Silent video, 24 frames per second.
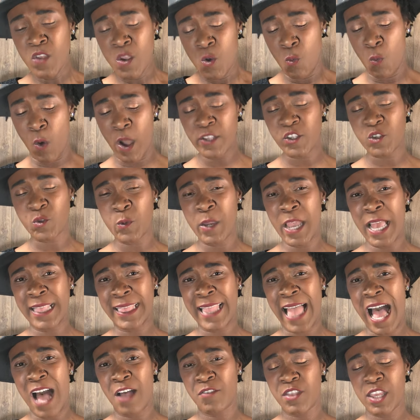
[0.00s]
Once we
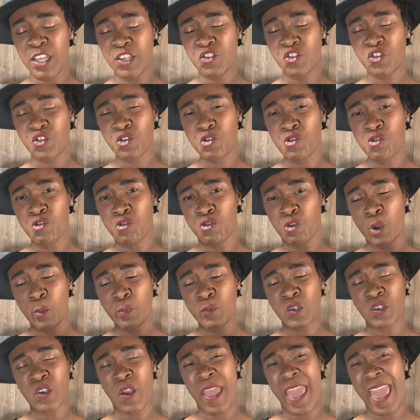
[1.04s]
allow these two groups
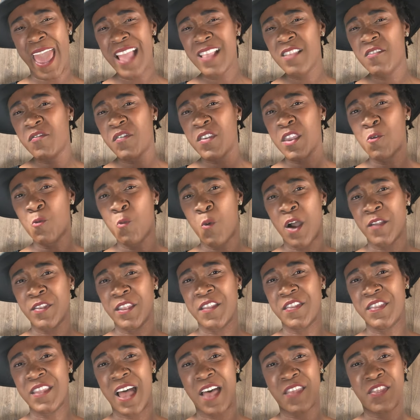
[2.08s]
to envy one
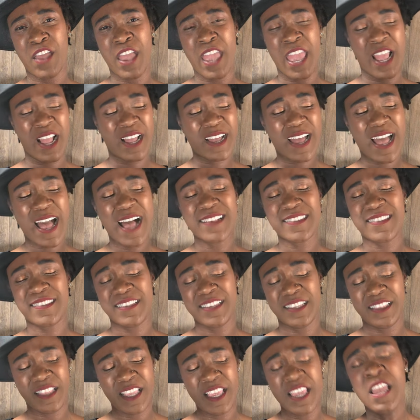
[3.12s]
another and
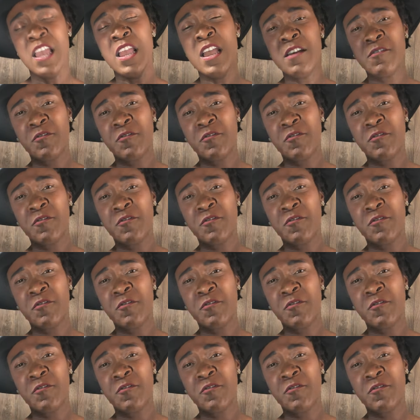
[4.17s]
constantly